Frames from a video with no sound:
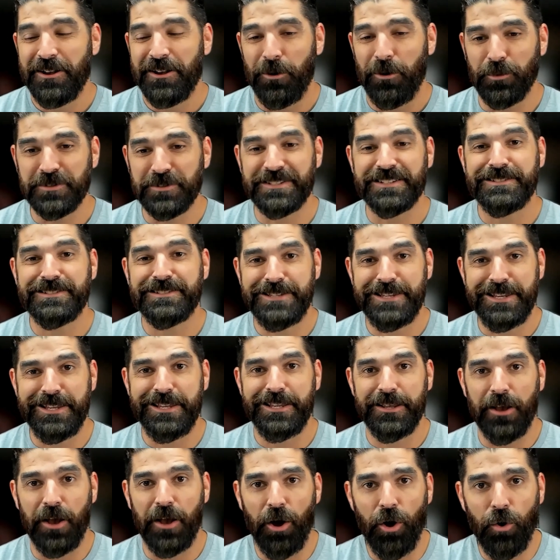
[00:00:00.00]
was the
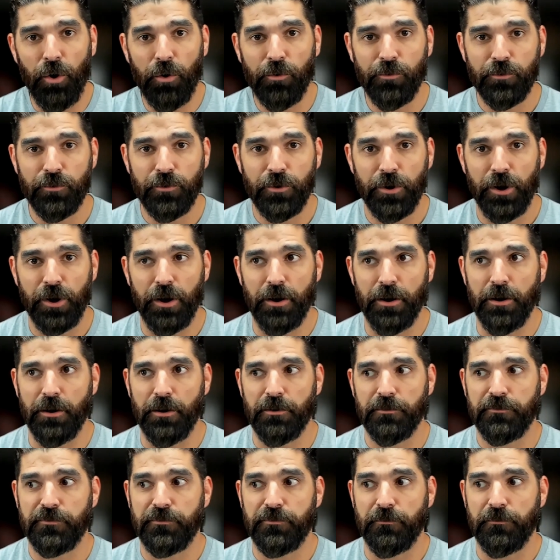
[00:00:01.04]
CEO
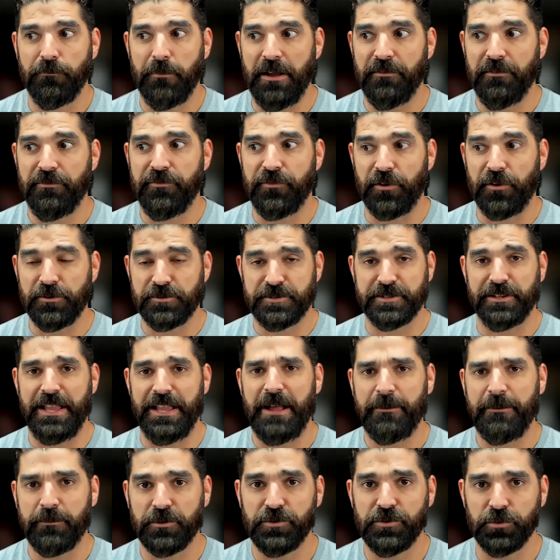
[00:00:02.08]
of my first
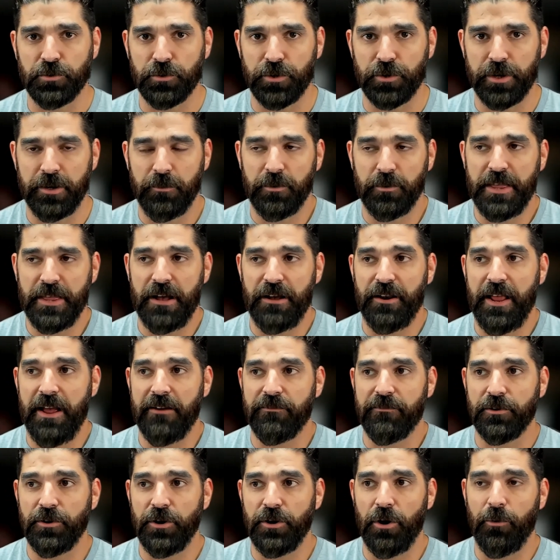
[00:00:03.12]
laboratory without
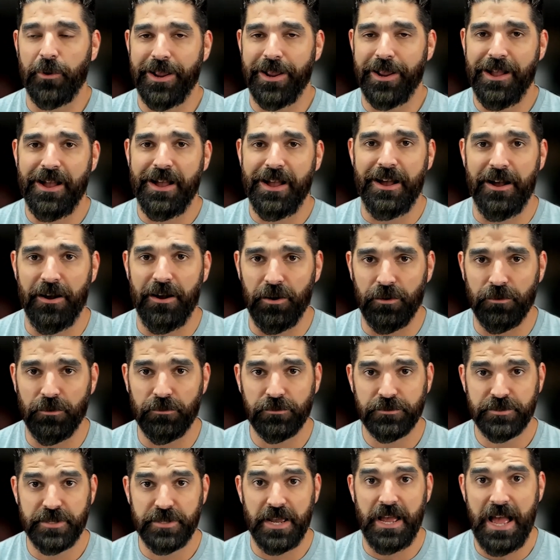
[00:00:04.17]
ever knowing how
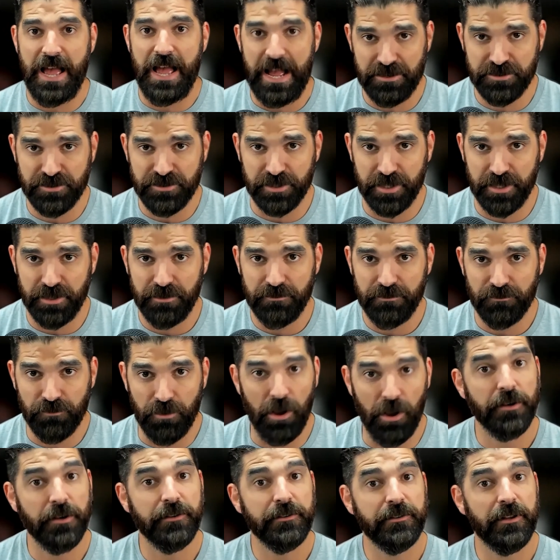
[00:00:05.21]
to actually
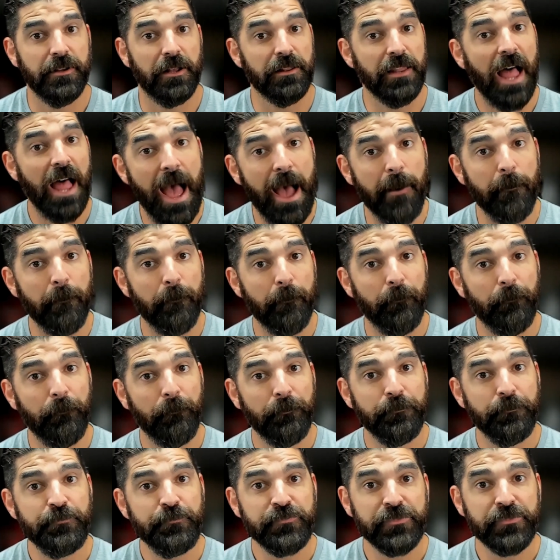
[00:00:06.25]
run a lab.
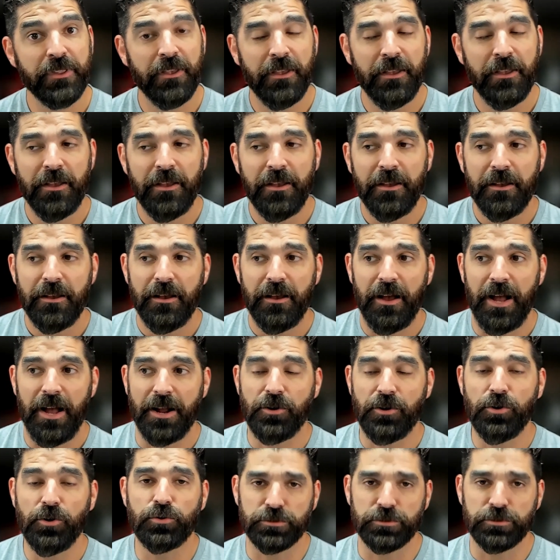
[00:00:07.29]
I
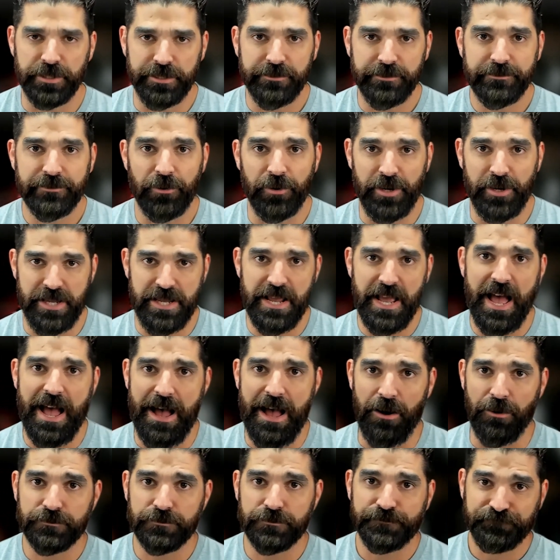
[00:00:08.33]
Googled it on
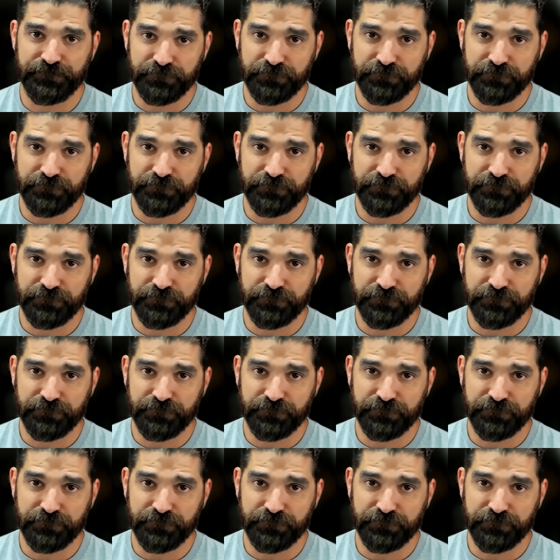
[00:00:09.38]
eHow,